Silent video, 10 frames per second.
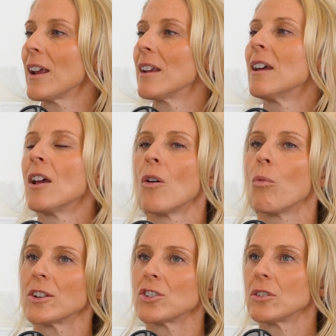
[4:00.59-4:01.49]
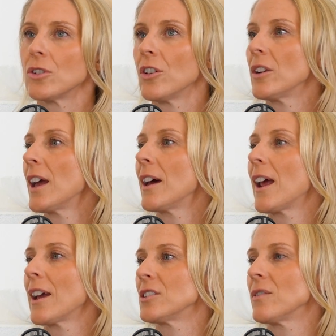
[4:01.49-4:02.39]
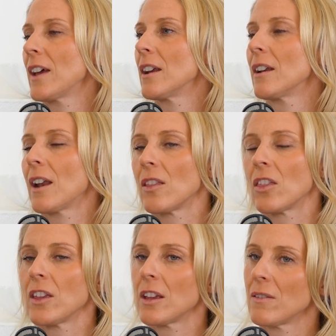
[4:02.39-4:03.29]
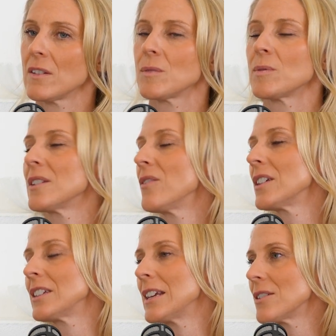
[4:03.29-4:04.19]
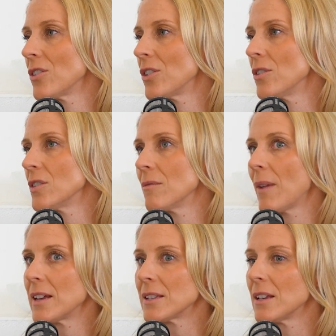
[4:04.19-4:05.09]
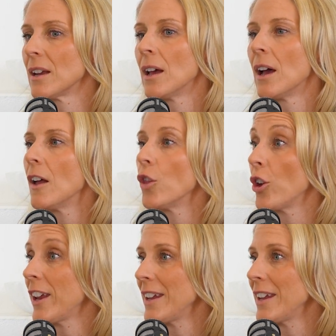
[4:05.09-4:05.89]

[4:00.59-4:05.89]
And once you learn how to activate it and think of those specific T-zone cues, it makes it a lot